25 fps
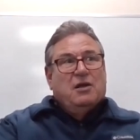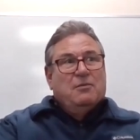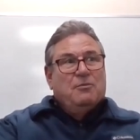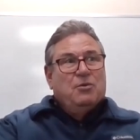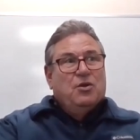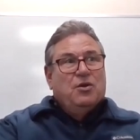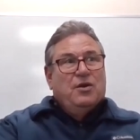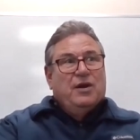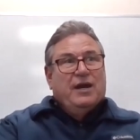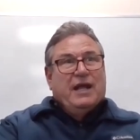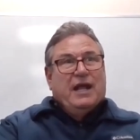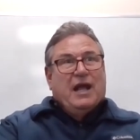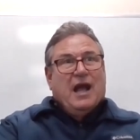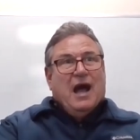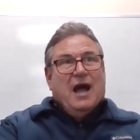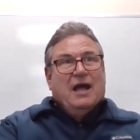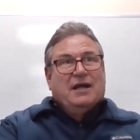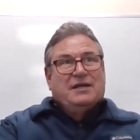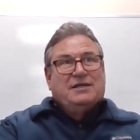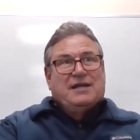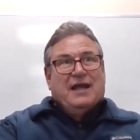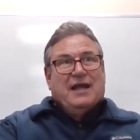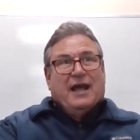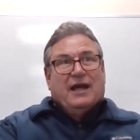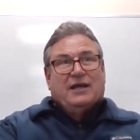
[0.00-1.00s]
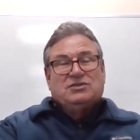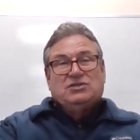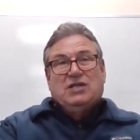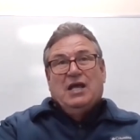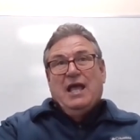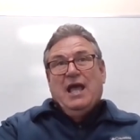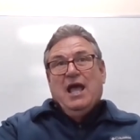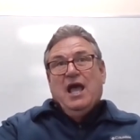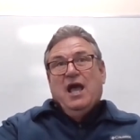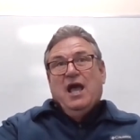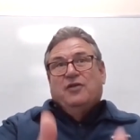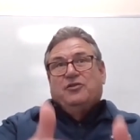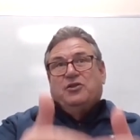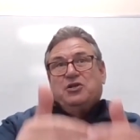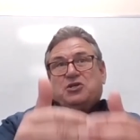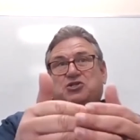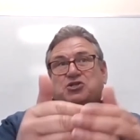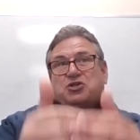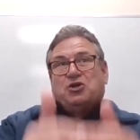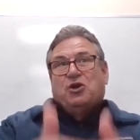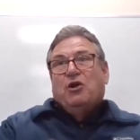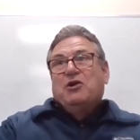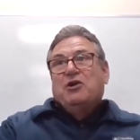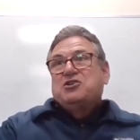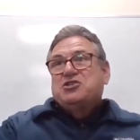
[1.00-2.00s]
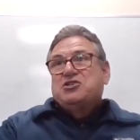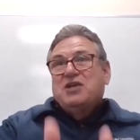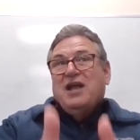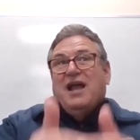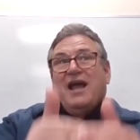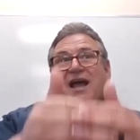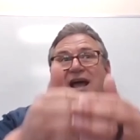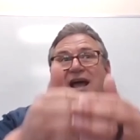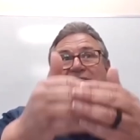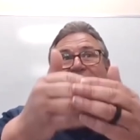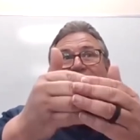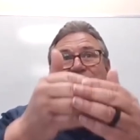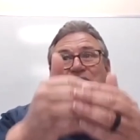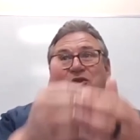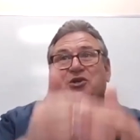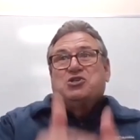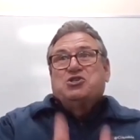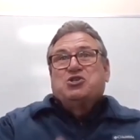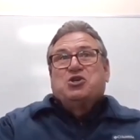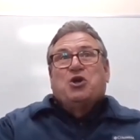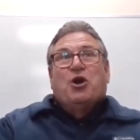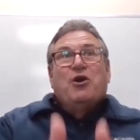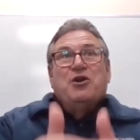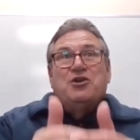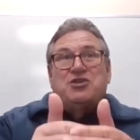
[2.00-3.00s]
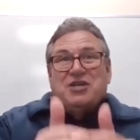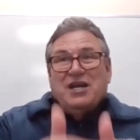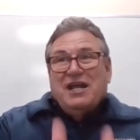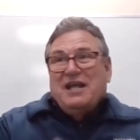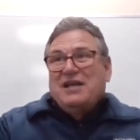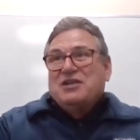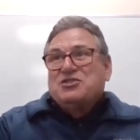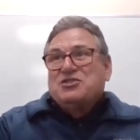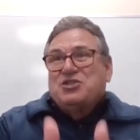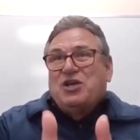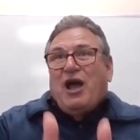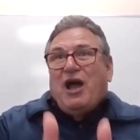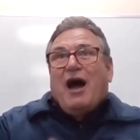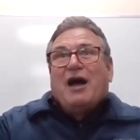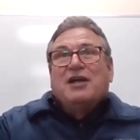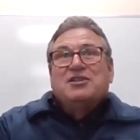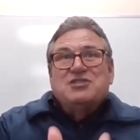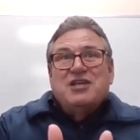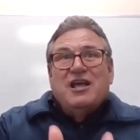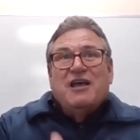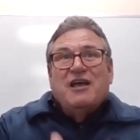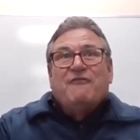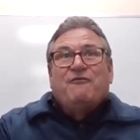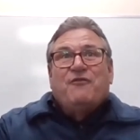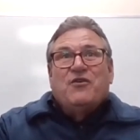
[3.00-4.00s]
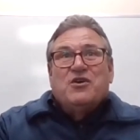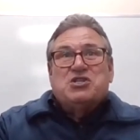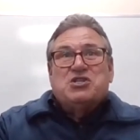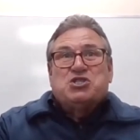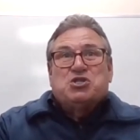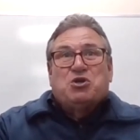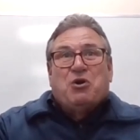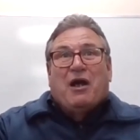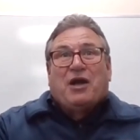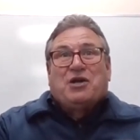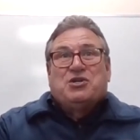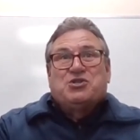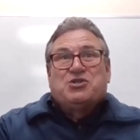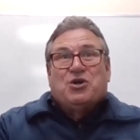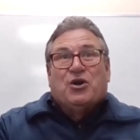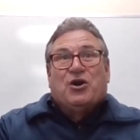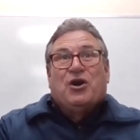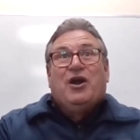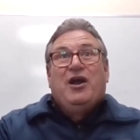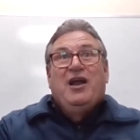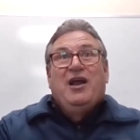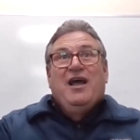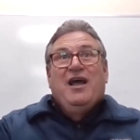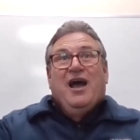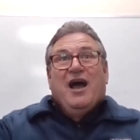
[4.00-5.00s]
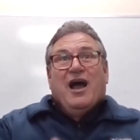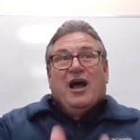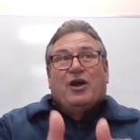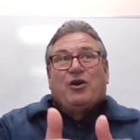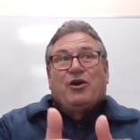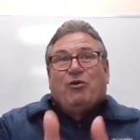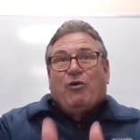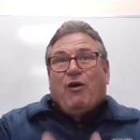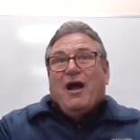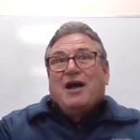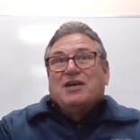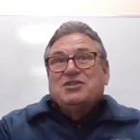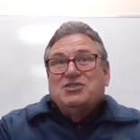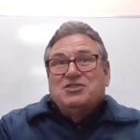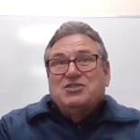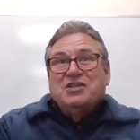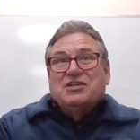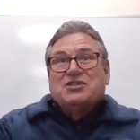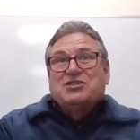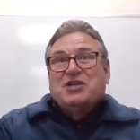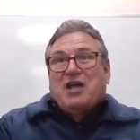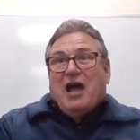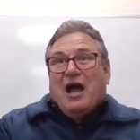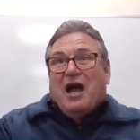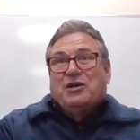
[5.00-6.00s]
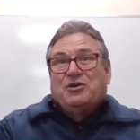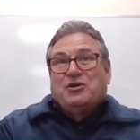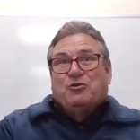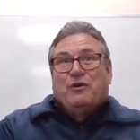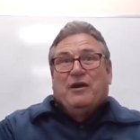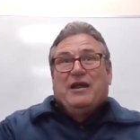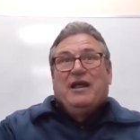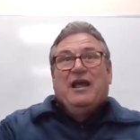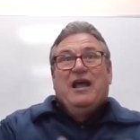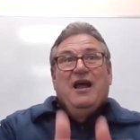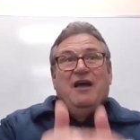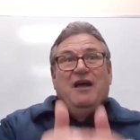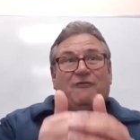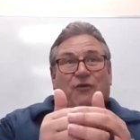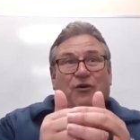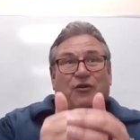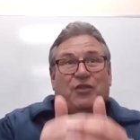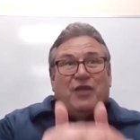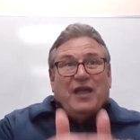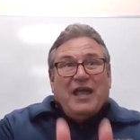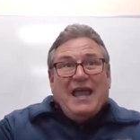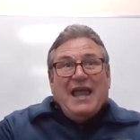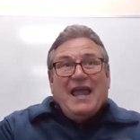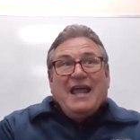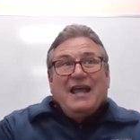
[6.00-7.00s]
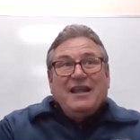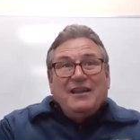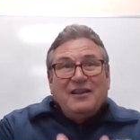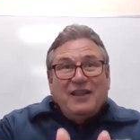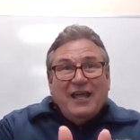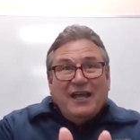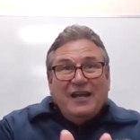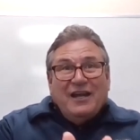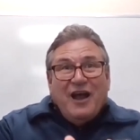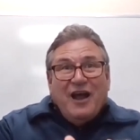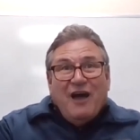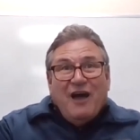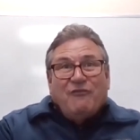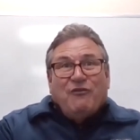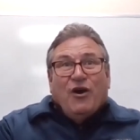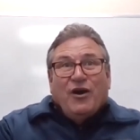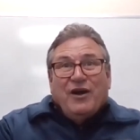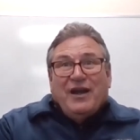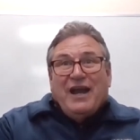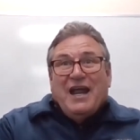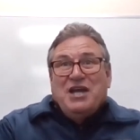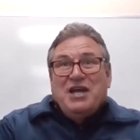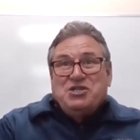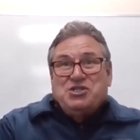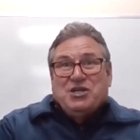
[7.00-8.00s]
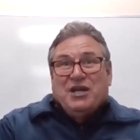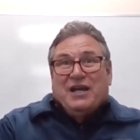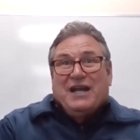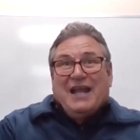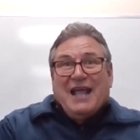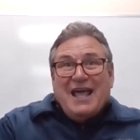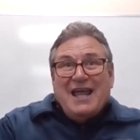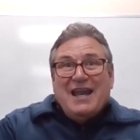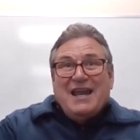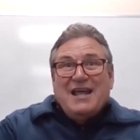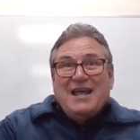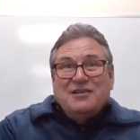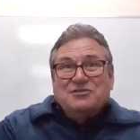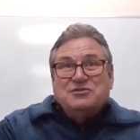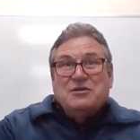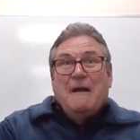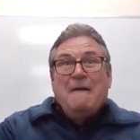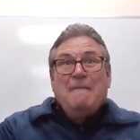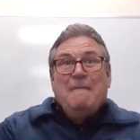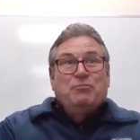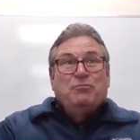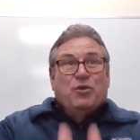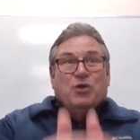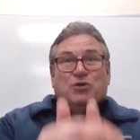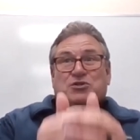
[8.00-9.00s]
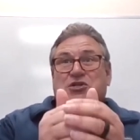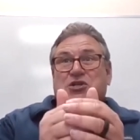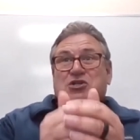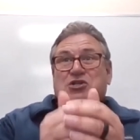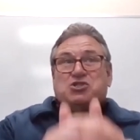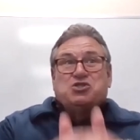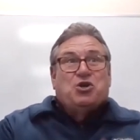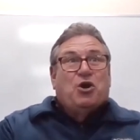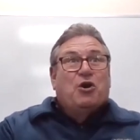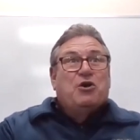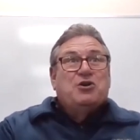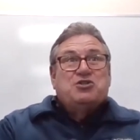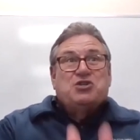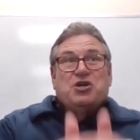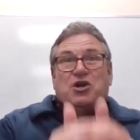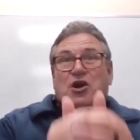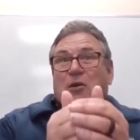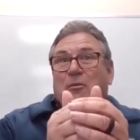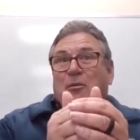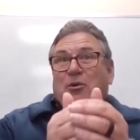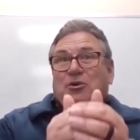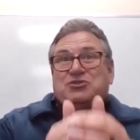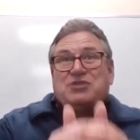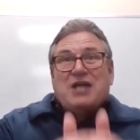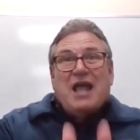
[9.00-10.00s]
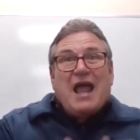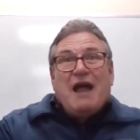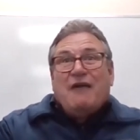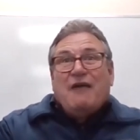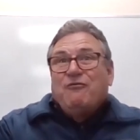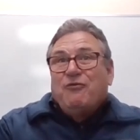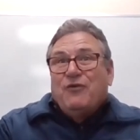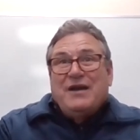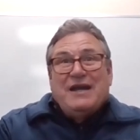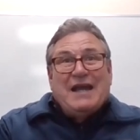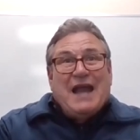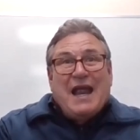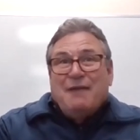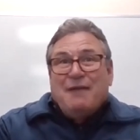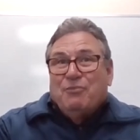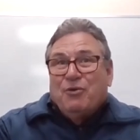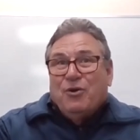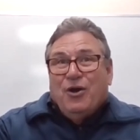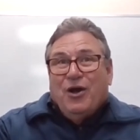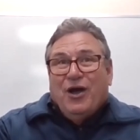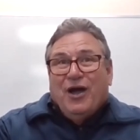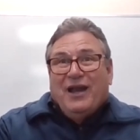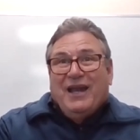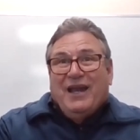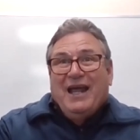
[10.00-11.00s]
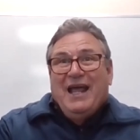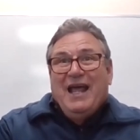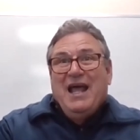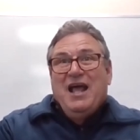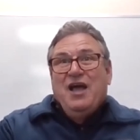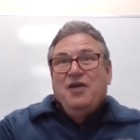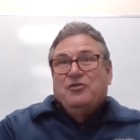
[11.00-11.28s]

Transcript: a community context the church the church is God's infrastructure across this country for the healing of our nation. It is. There's a church in almost every neighborhood.